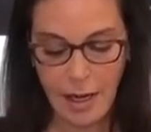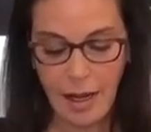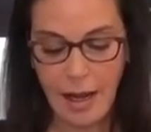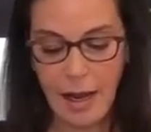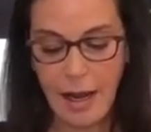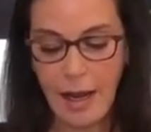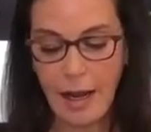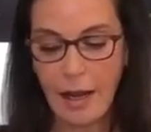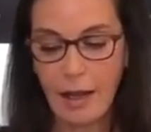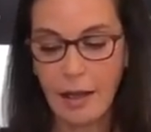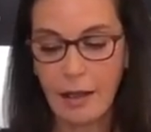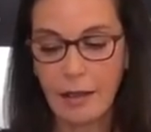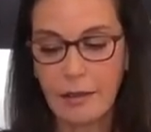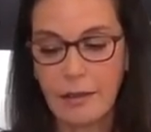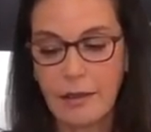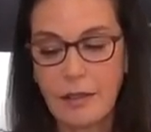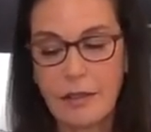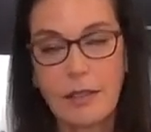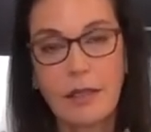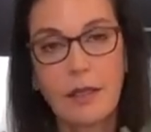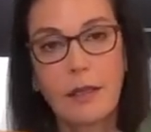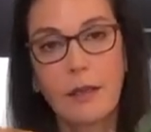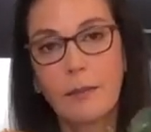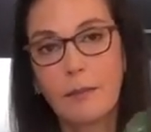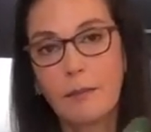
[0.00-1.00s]

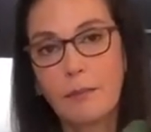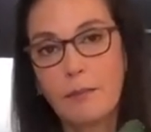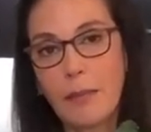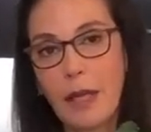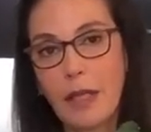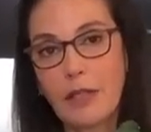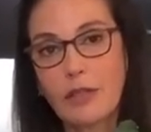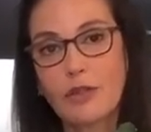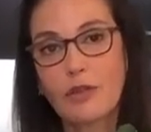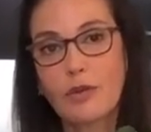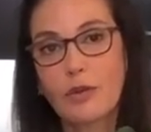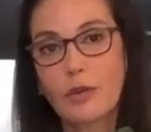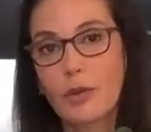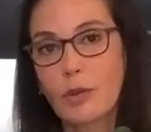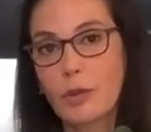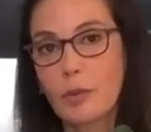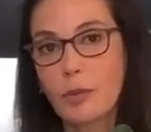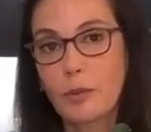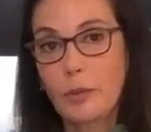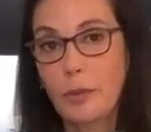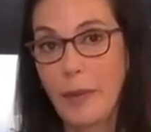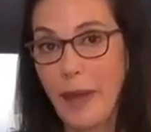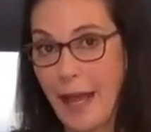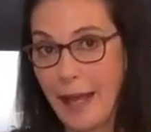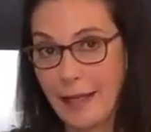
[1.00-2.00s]
and
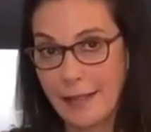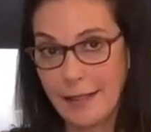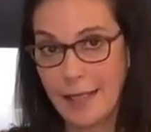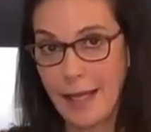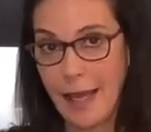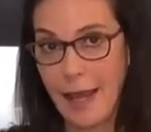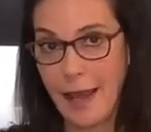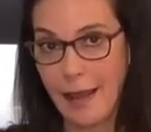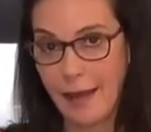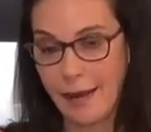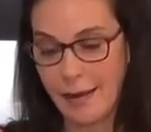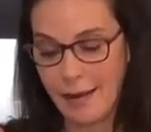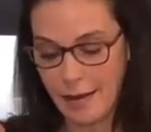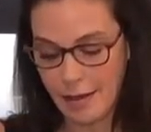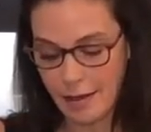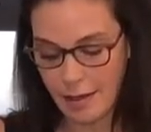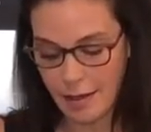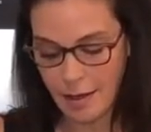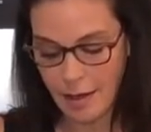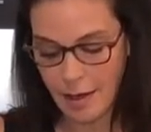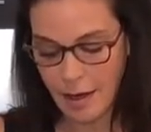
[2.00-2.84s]
mushroom pate,